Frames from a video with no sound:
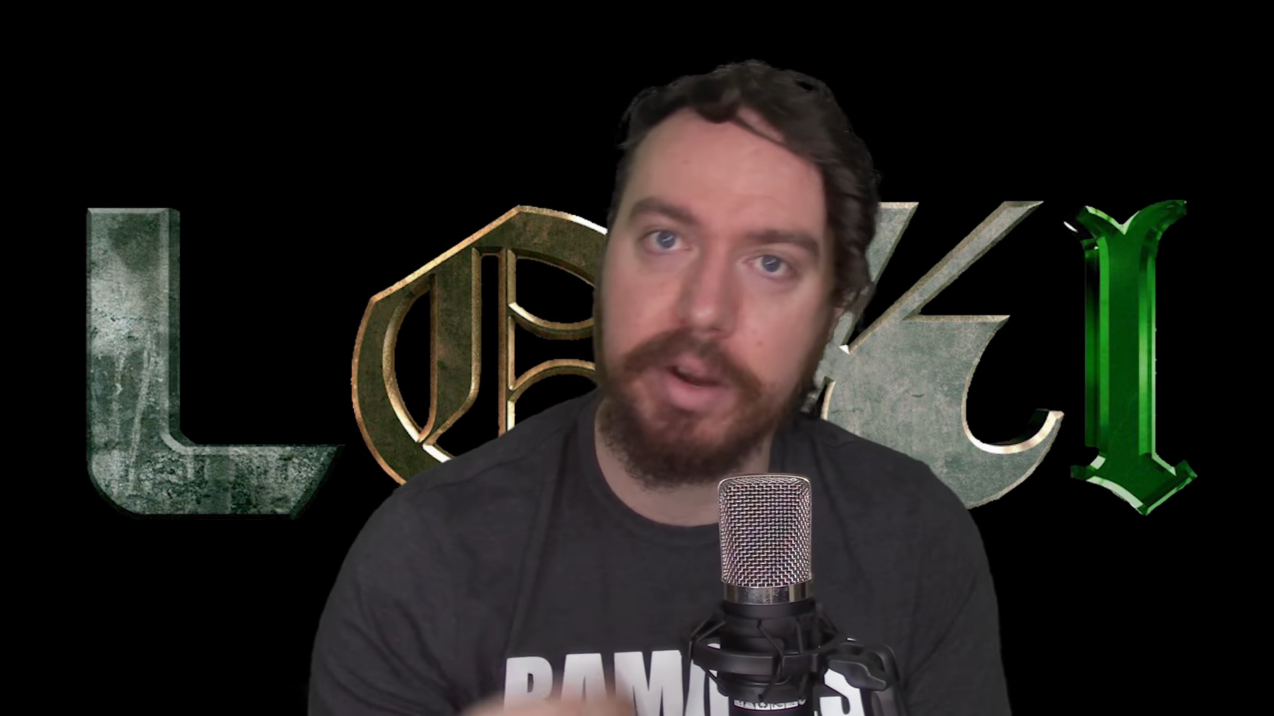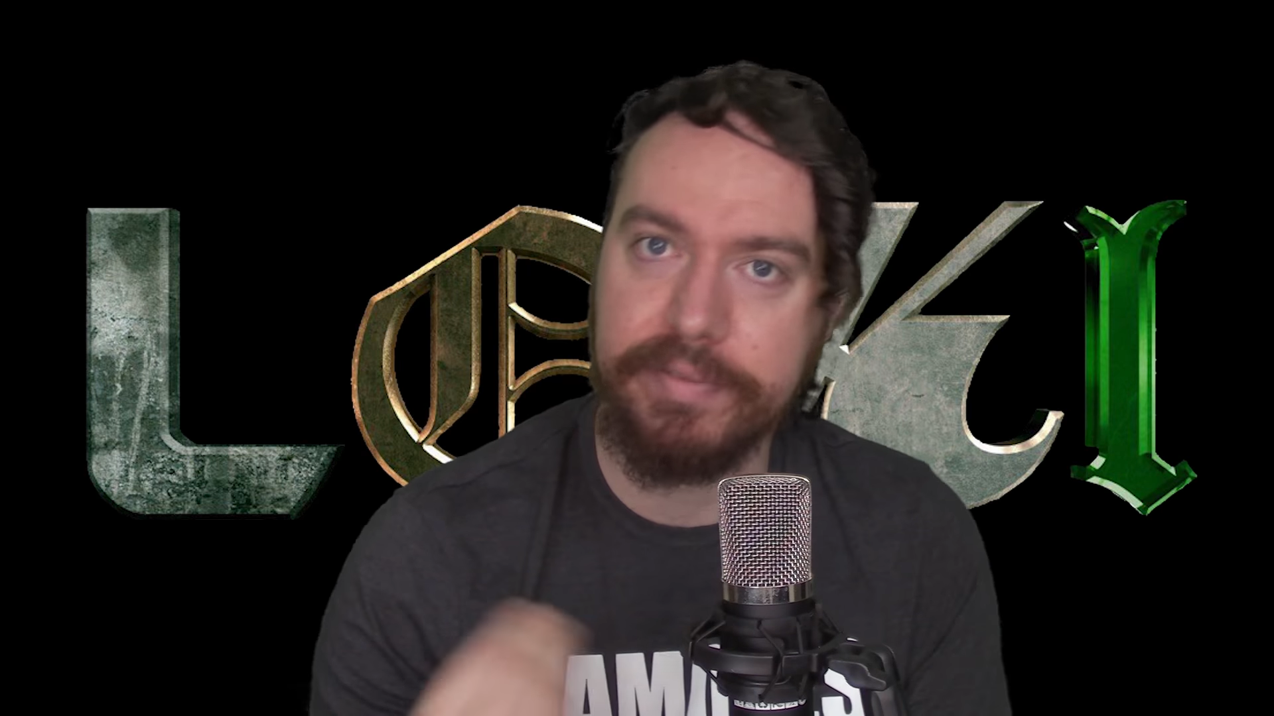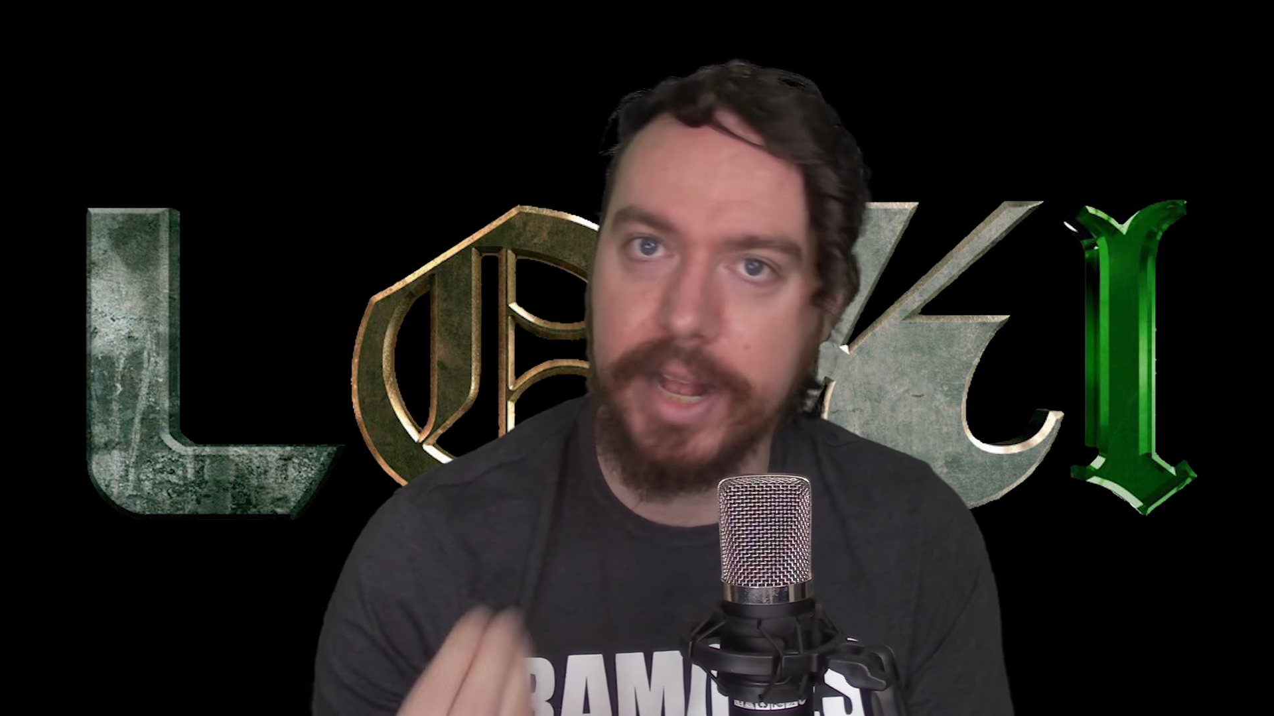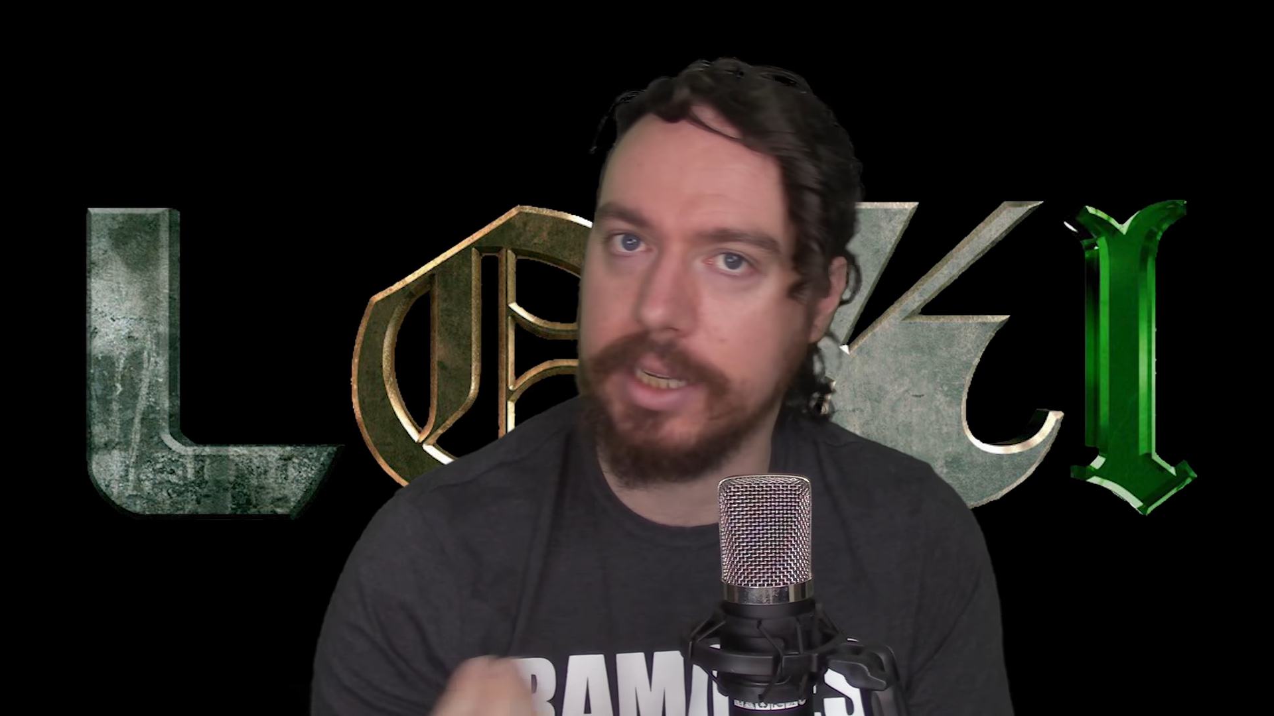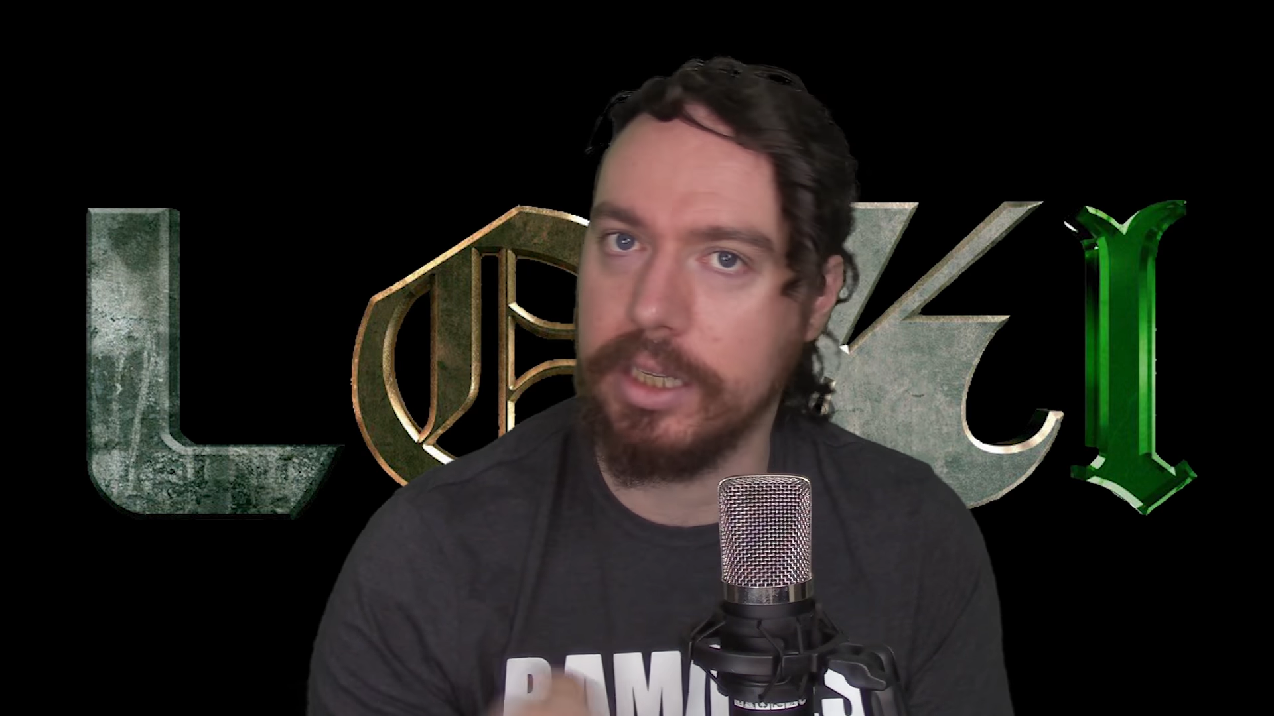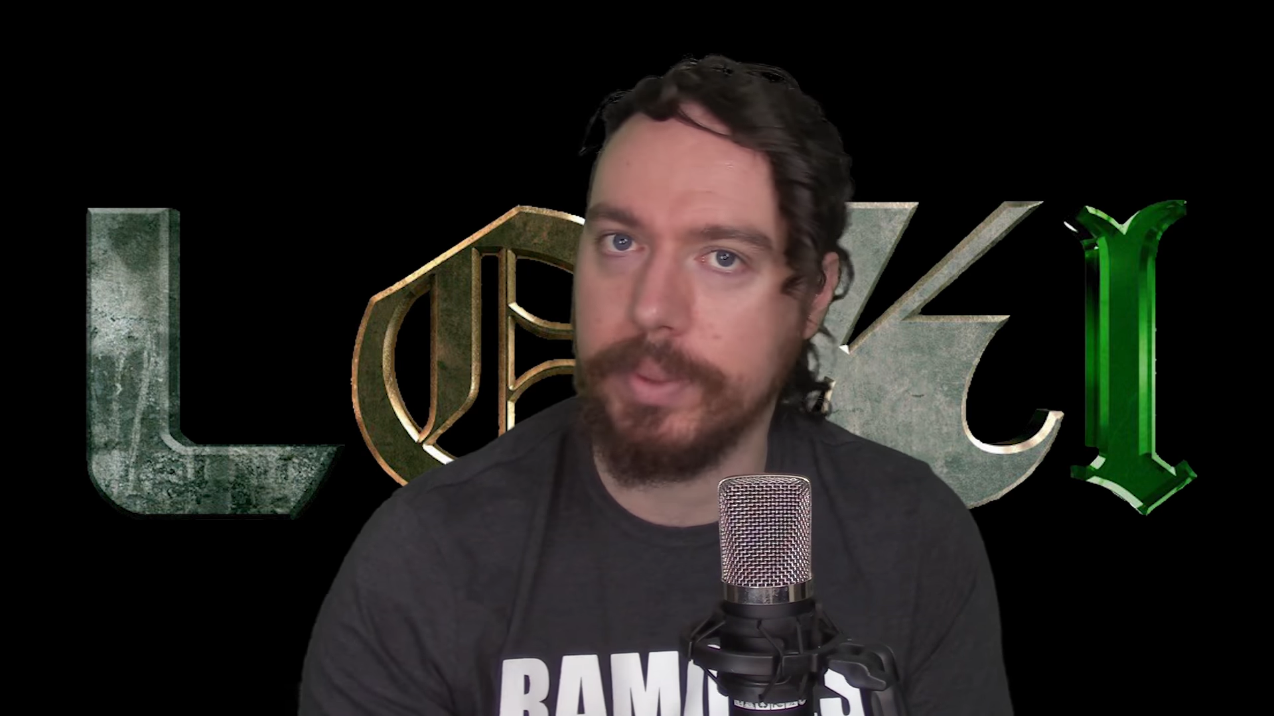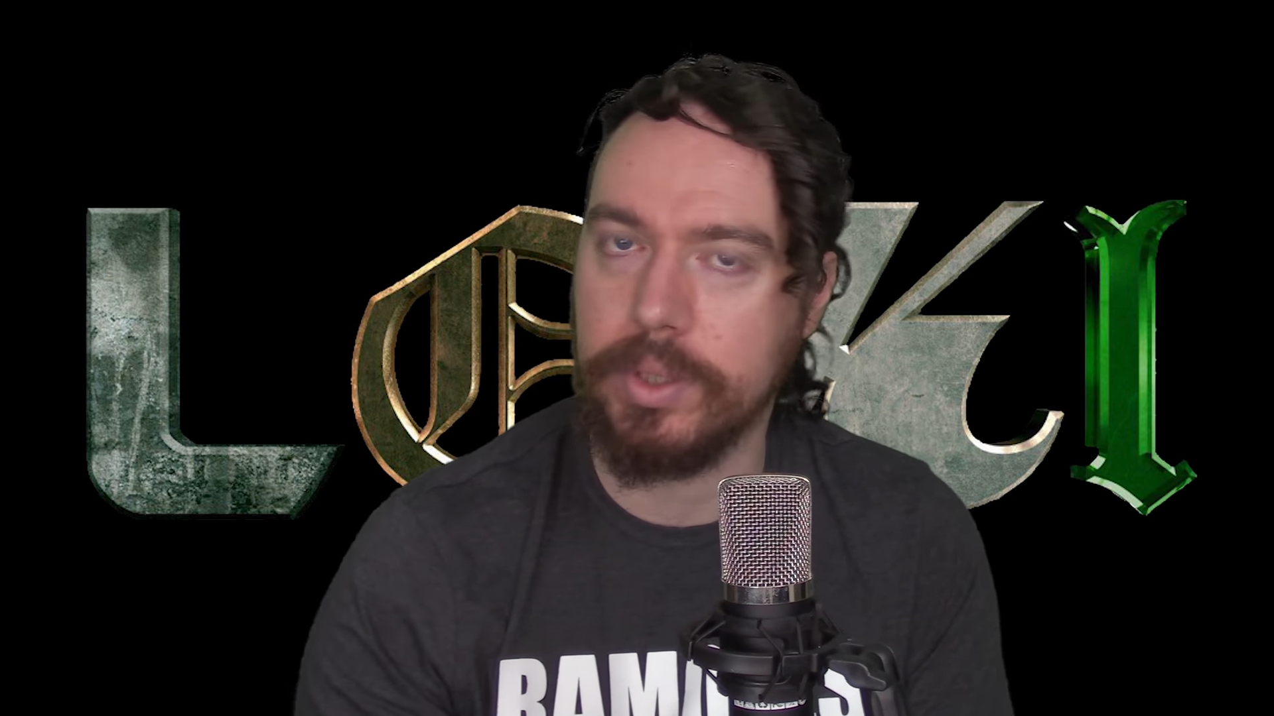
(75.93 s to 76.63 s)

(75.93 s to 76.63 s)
Falcon and the